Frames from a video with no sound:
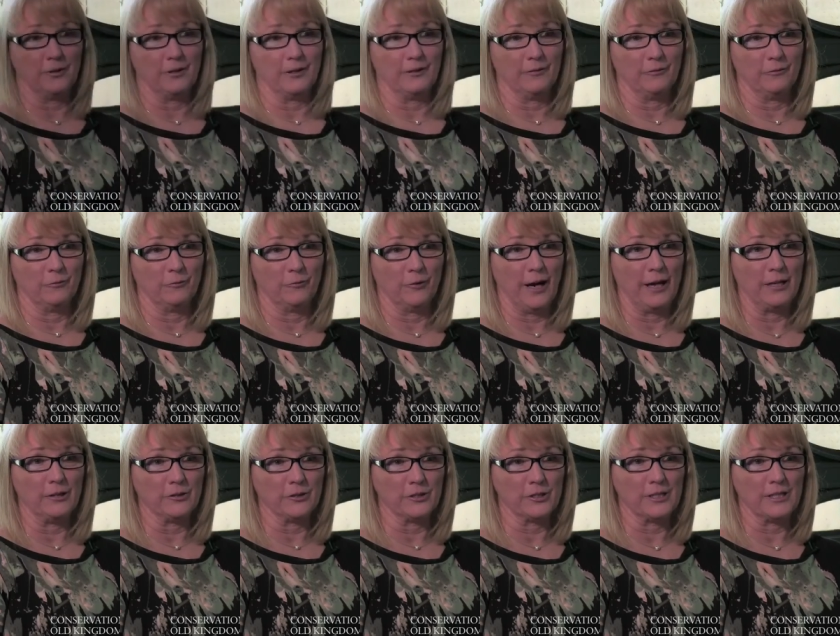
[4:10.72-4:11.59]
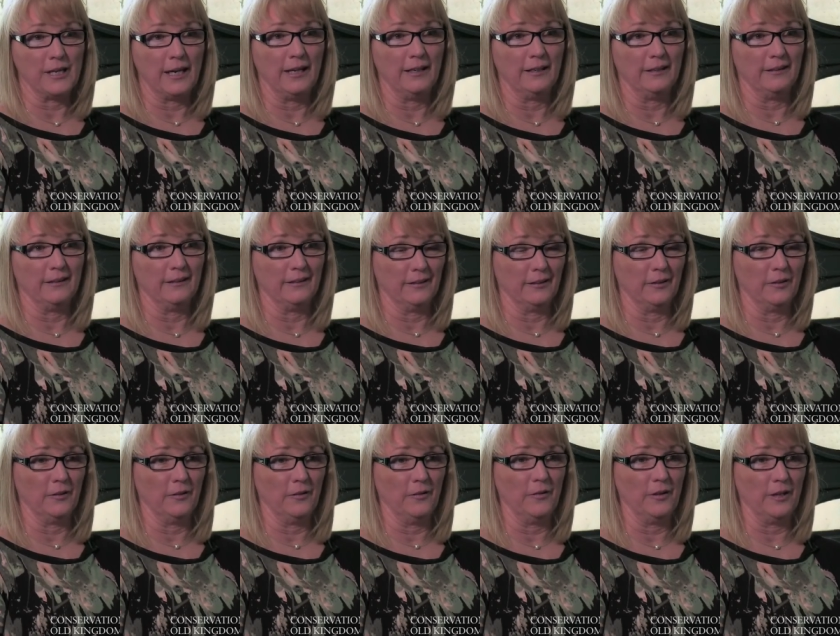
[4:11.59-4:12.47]
of the fragile state and
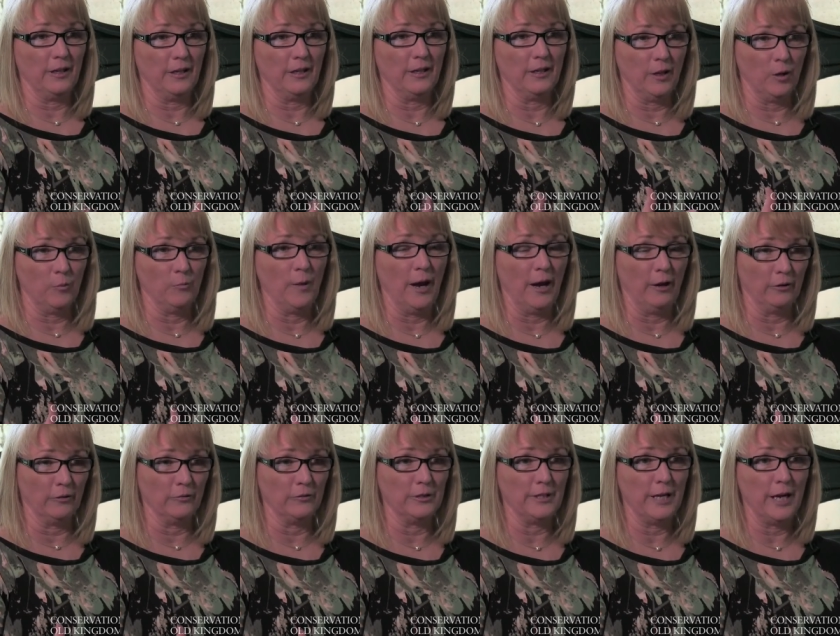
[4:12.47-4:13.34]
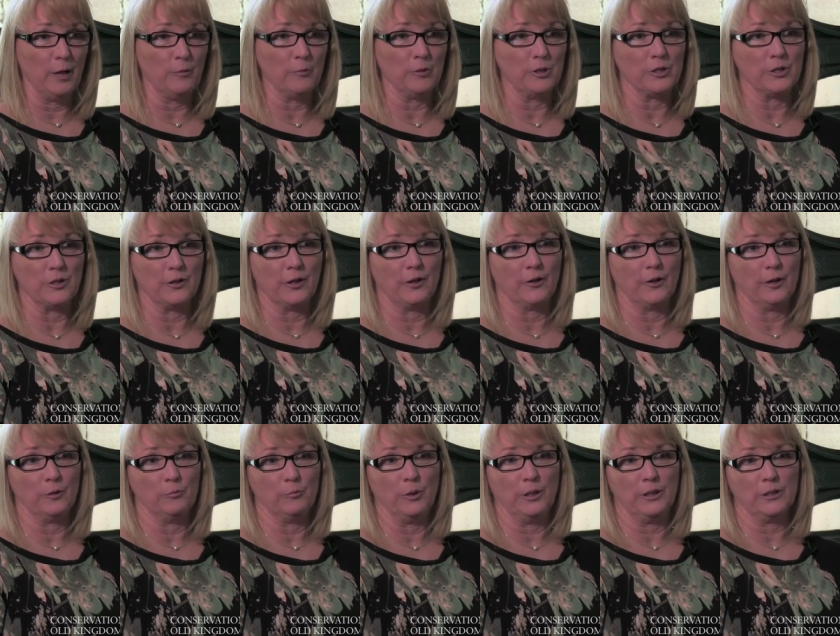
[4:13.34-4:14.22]
the, the amount of damage that
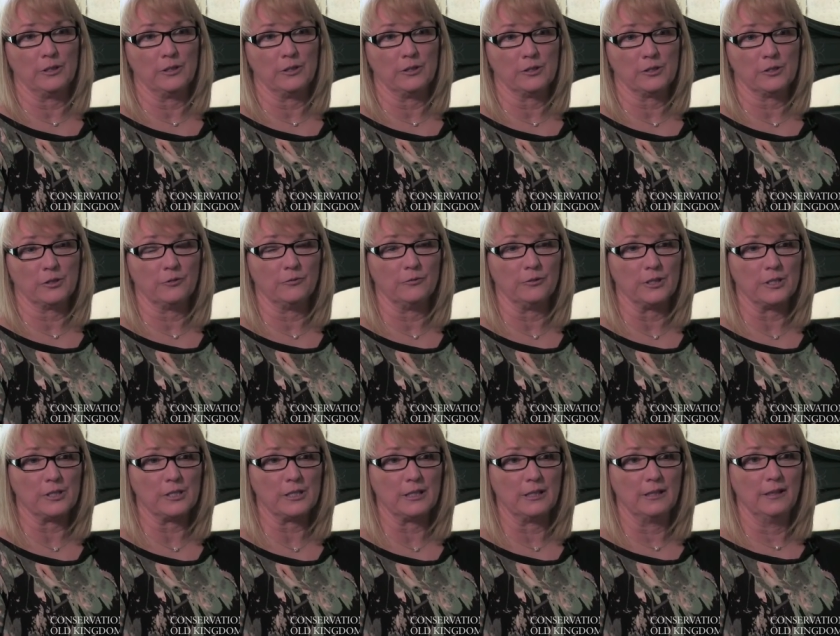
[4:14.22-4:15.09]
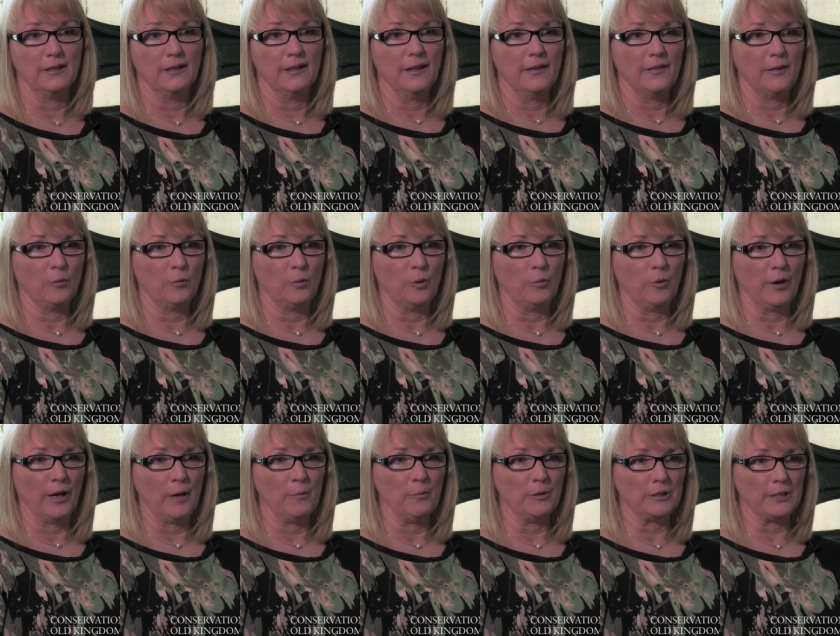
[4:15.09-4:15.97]
there had been to the surface, that we
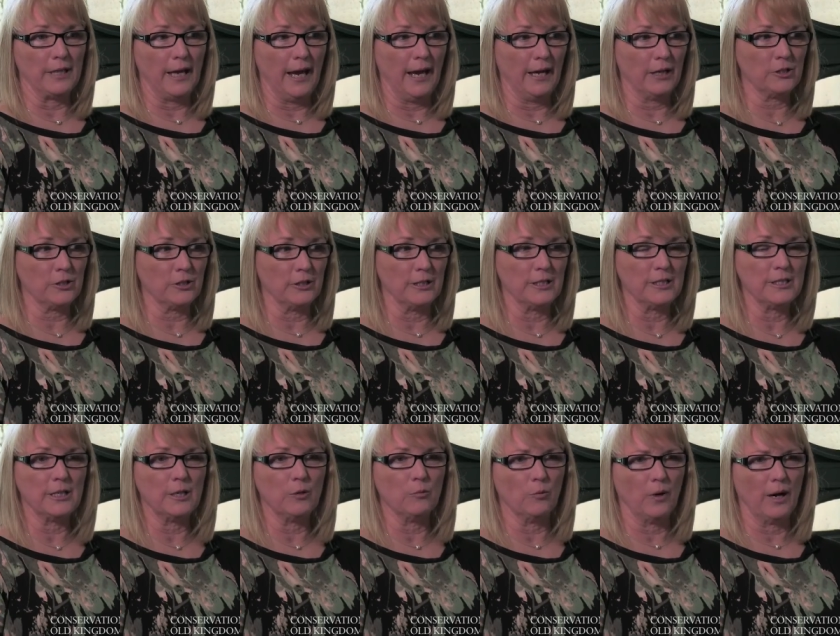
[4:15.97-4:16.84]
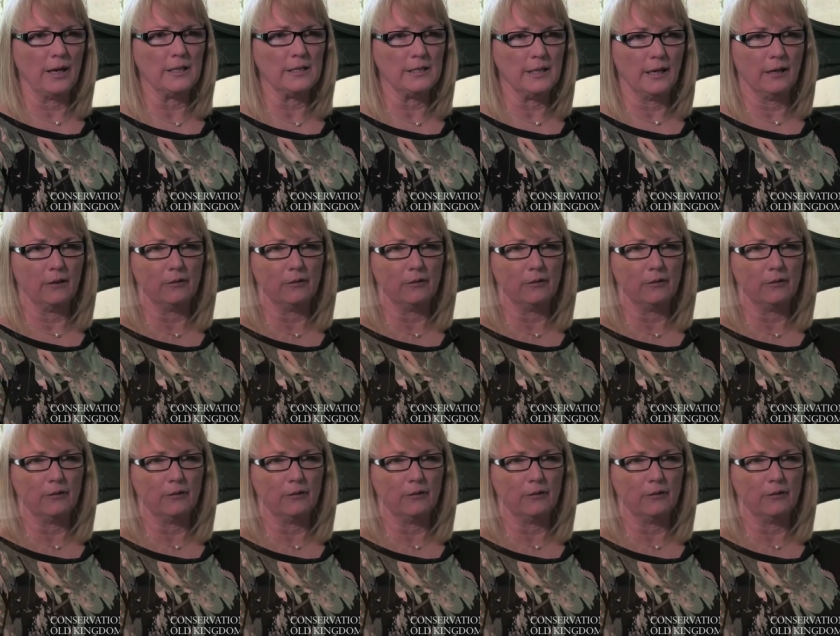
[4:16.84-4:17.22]
were able to actually see right